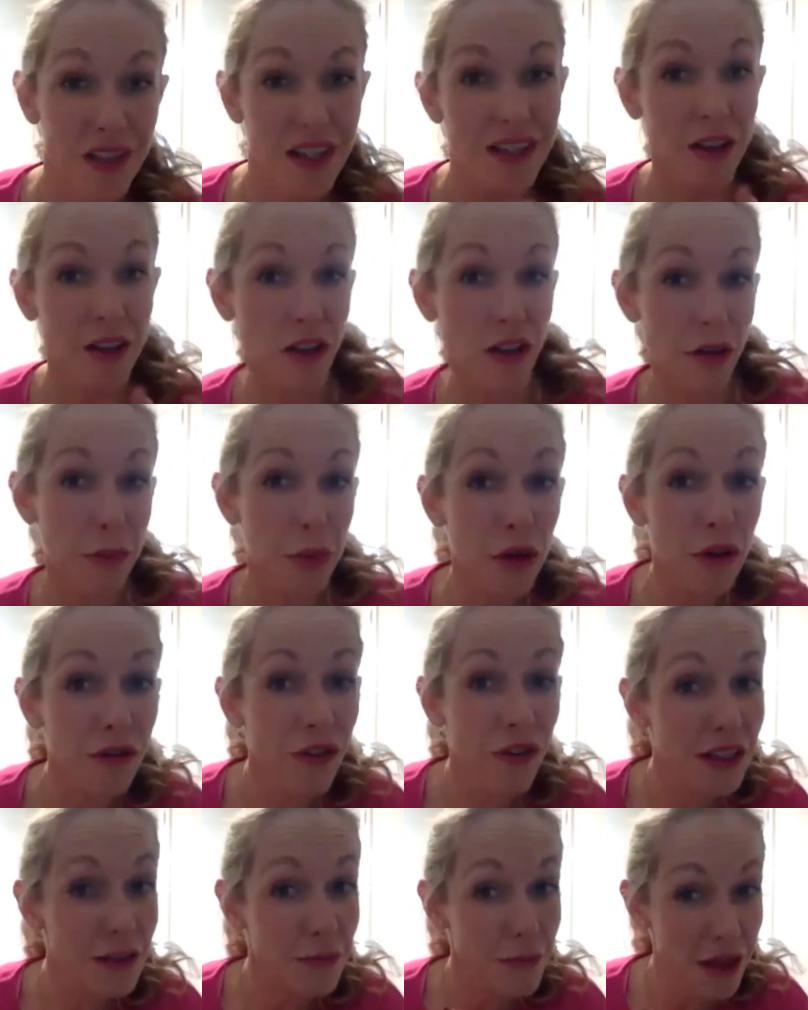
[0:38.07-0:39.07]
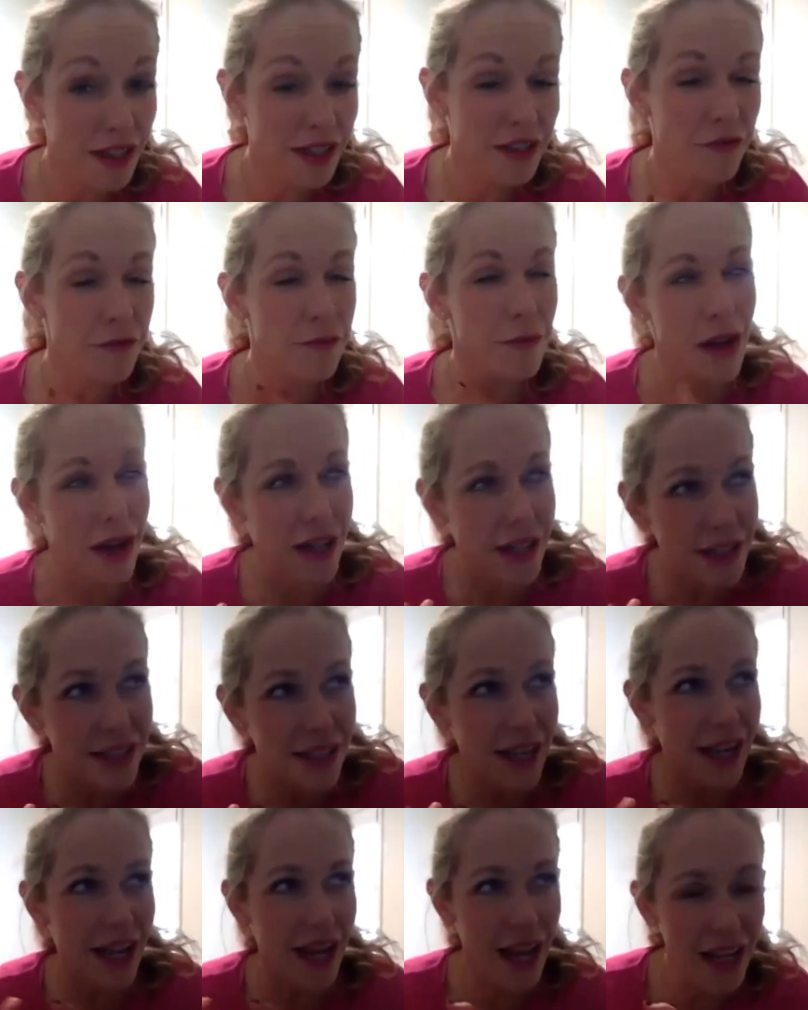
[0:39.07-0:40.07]
So it's your perfect mix of
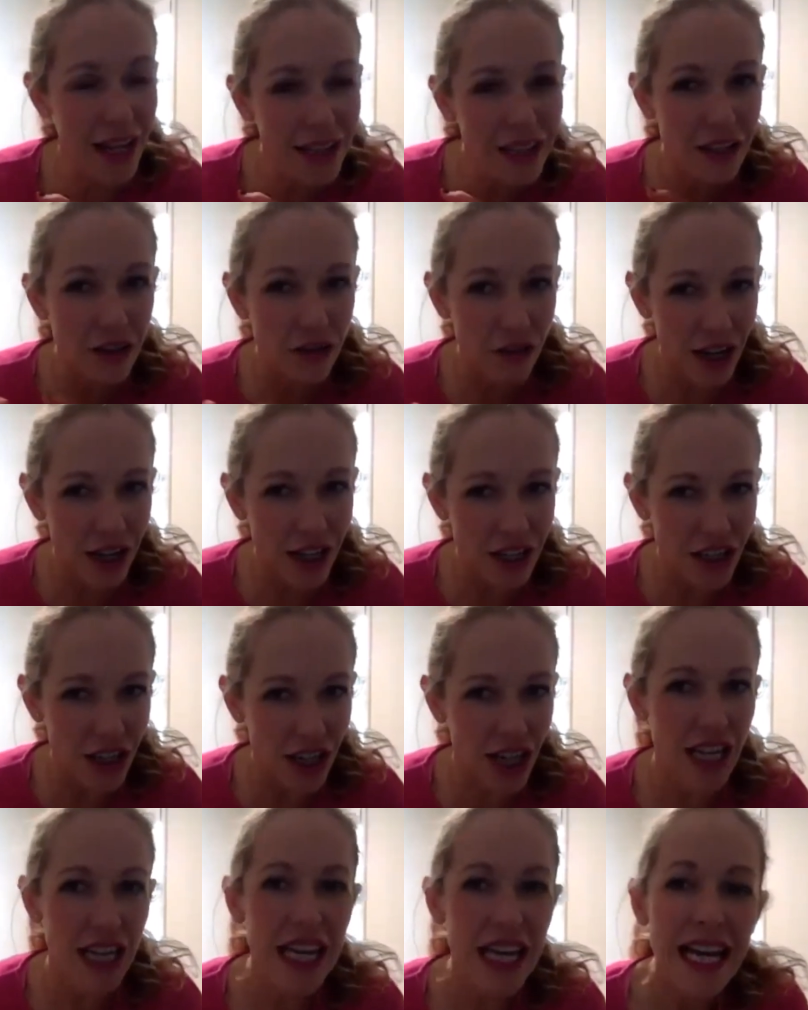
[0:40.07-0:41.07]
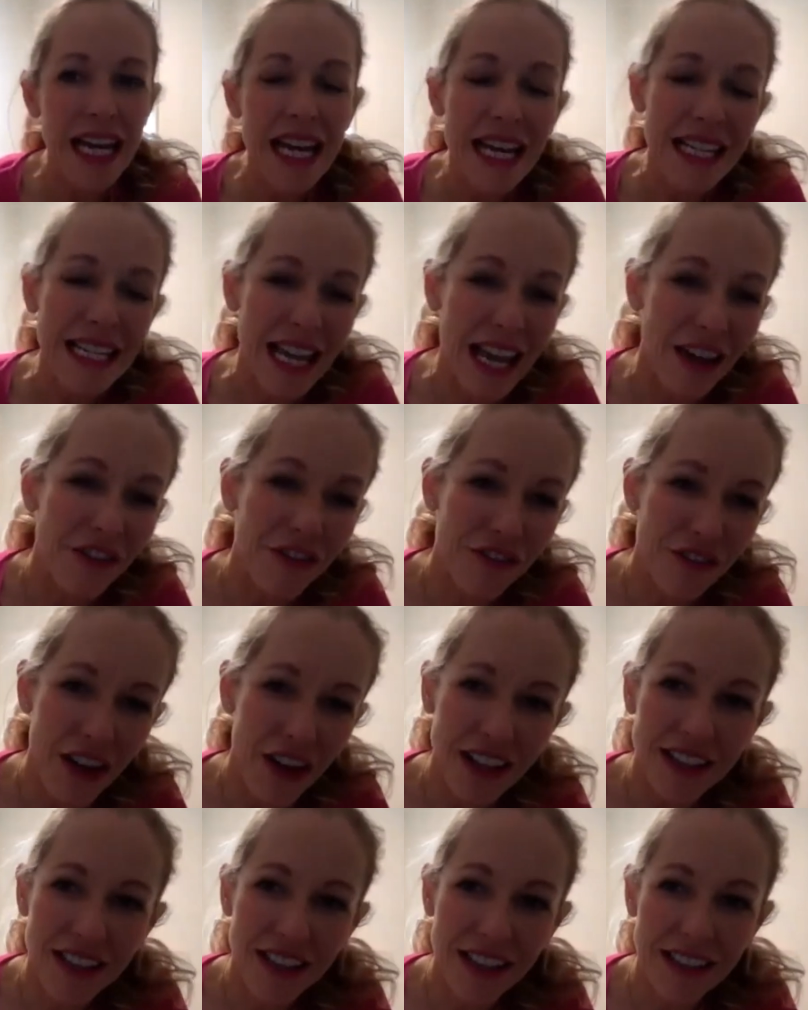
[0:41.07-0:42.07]
mindset and strategy to have
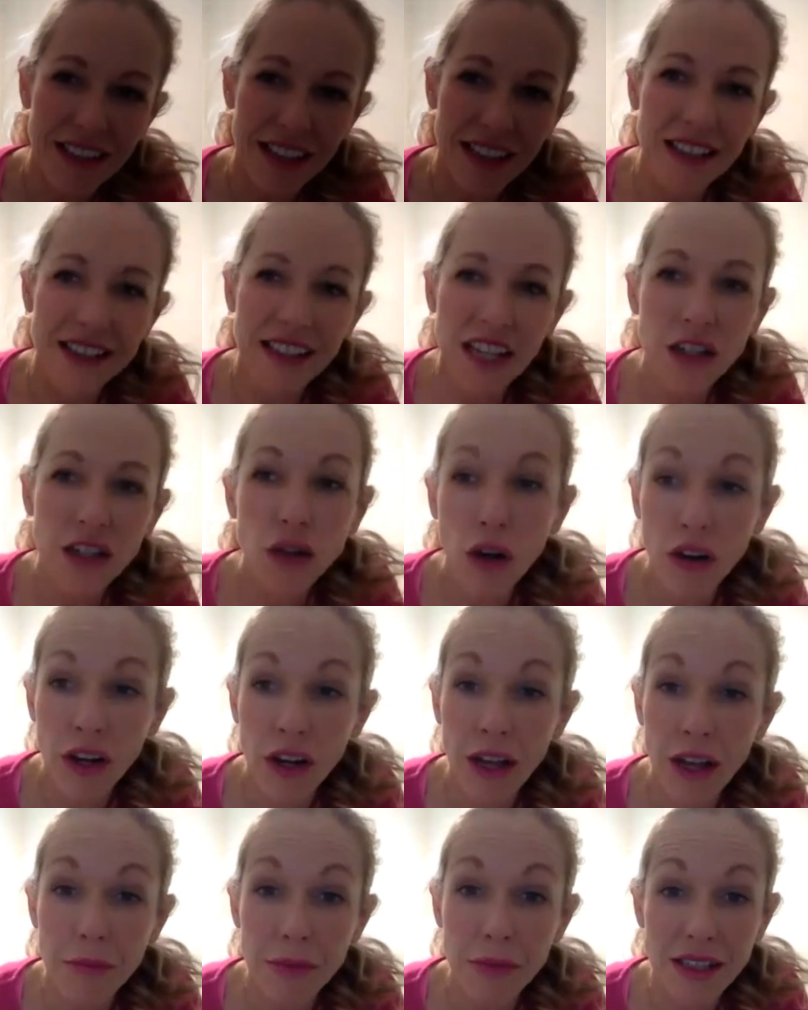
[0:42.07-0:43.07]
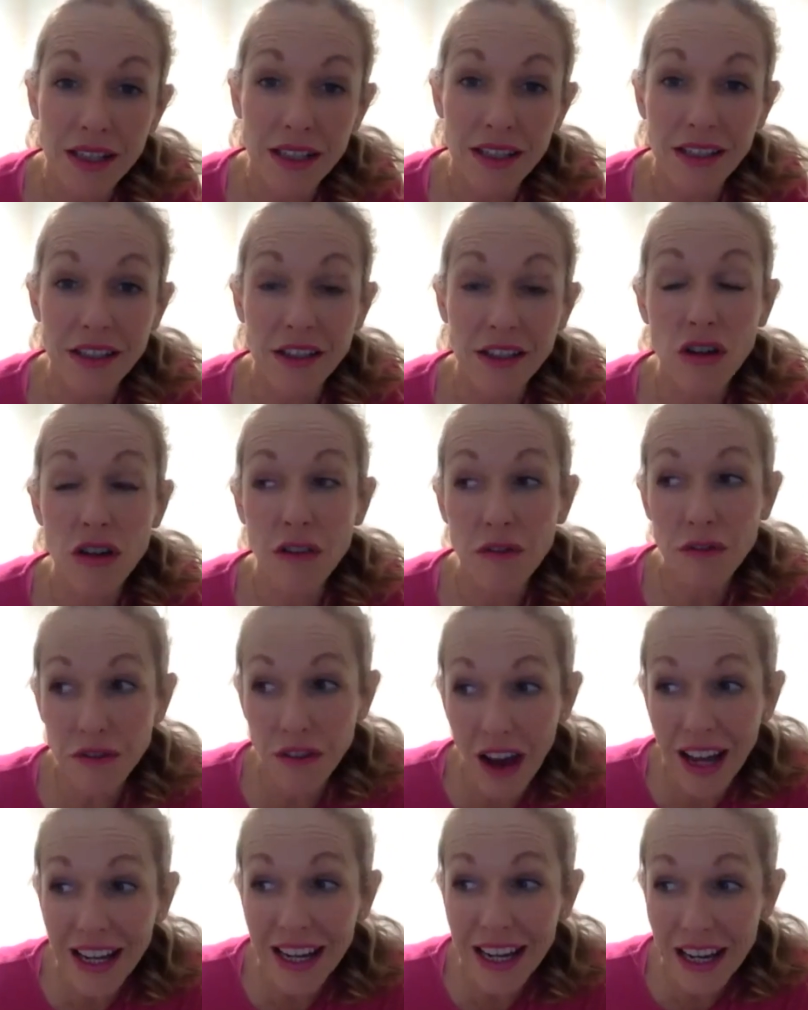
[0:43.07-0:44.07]
fast success in your online business so you can
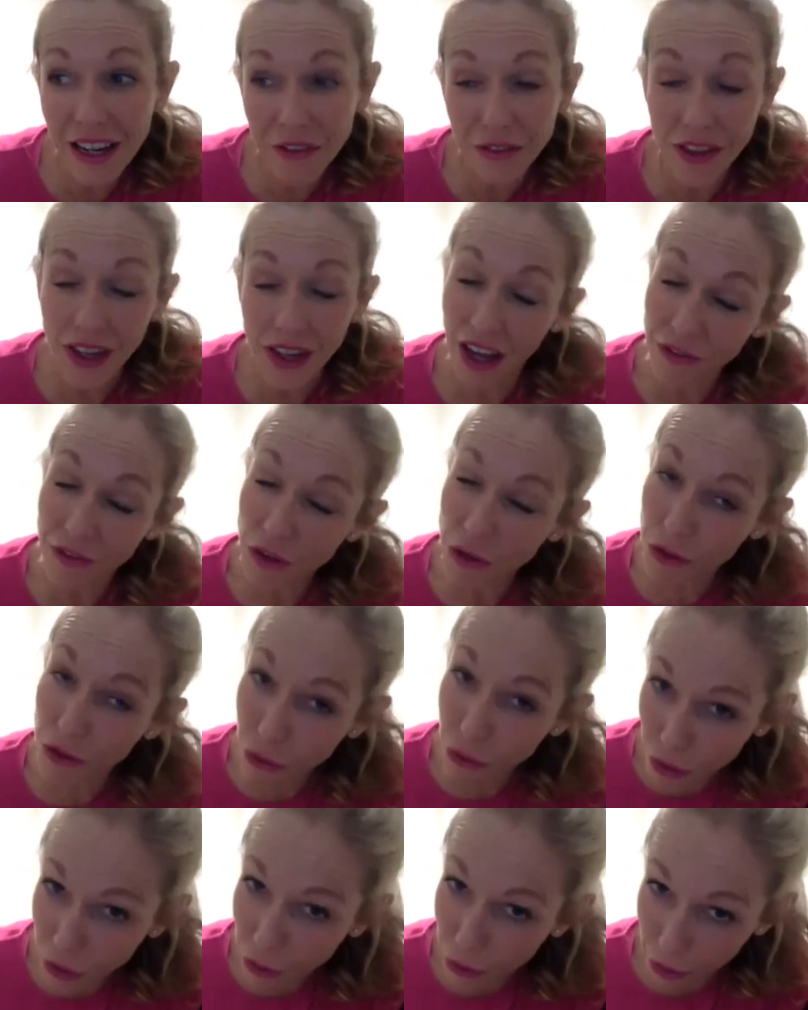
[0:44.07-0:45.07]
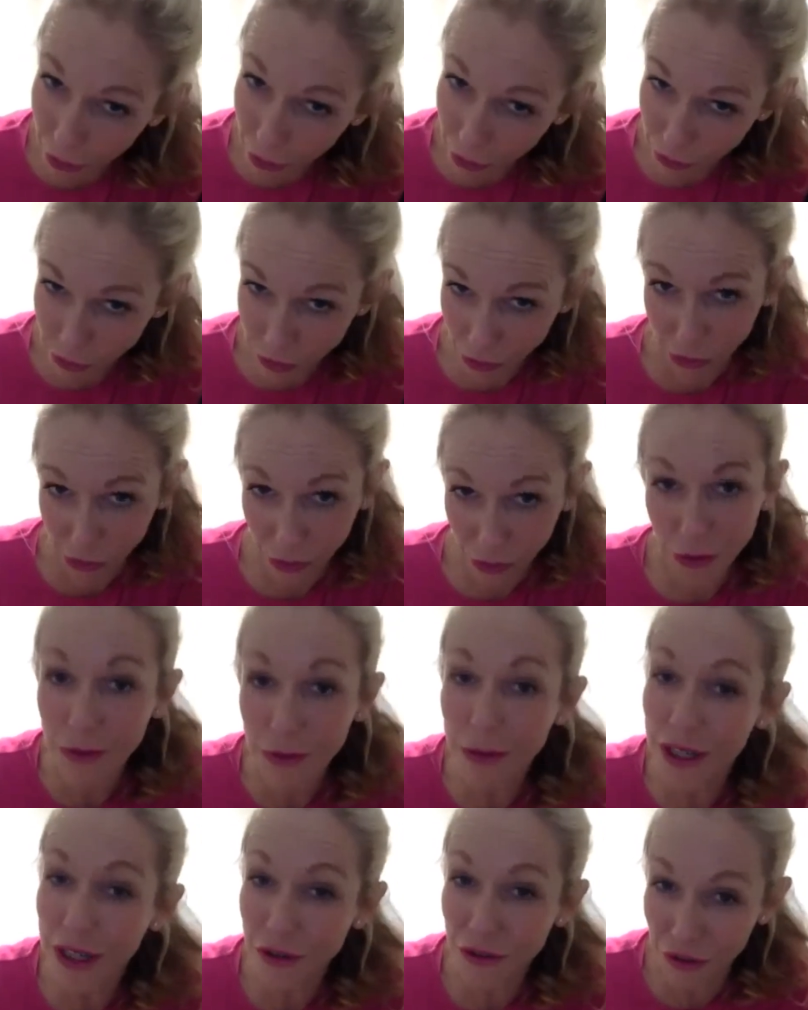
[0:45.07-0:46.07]
finally live the life you thought you were going to
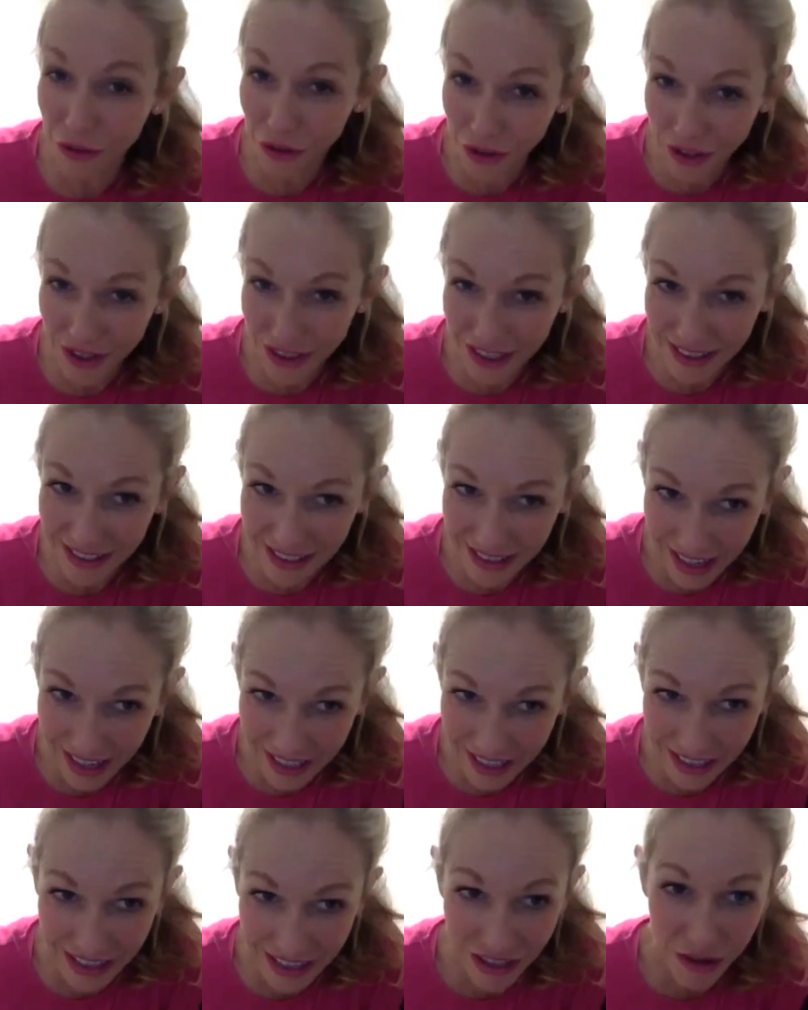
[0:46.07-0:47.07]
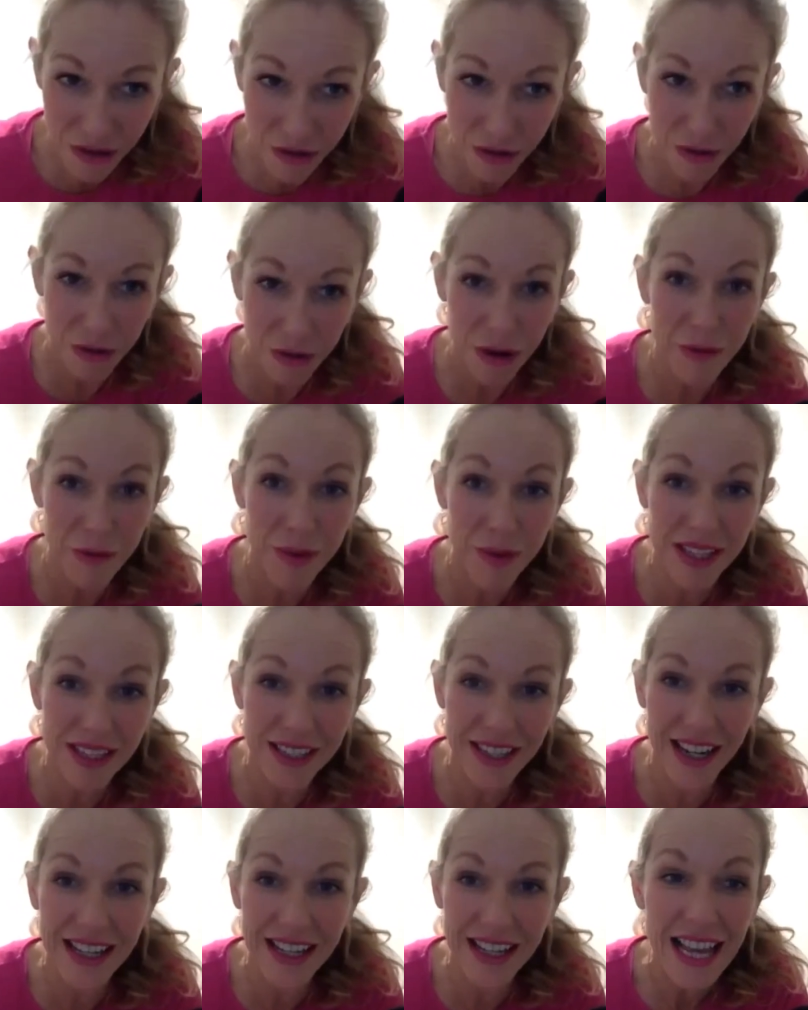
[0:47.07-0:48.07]
when you first started your
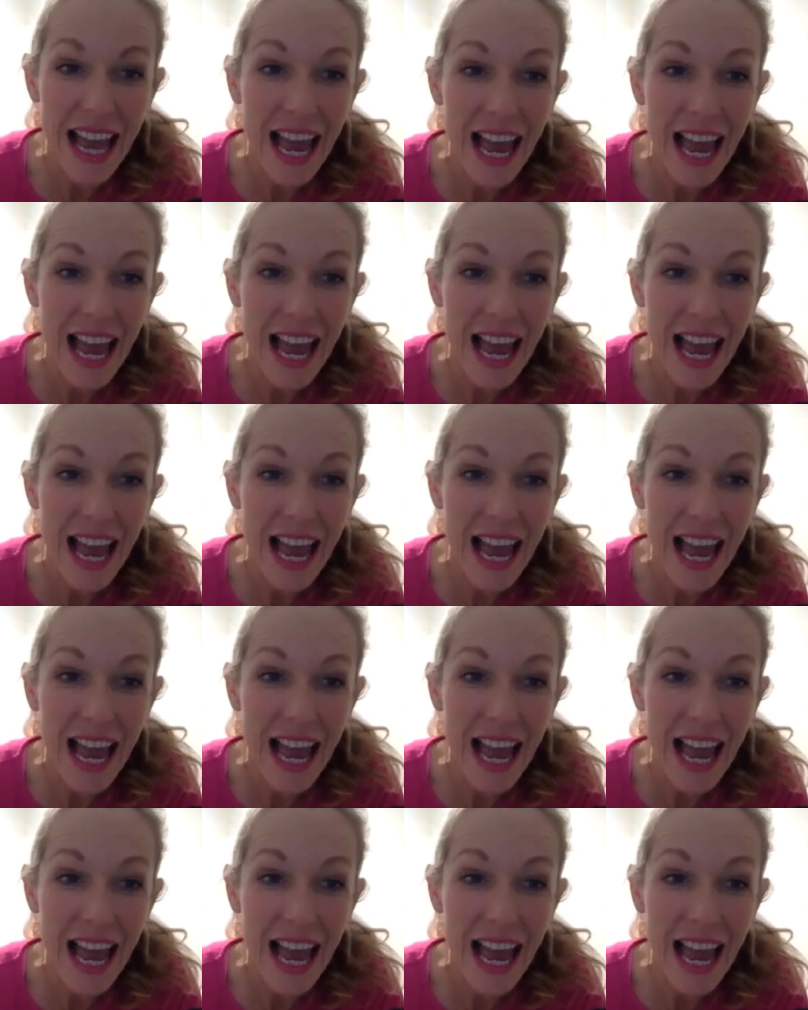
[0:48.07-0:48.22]
business.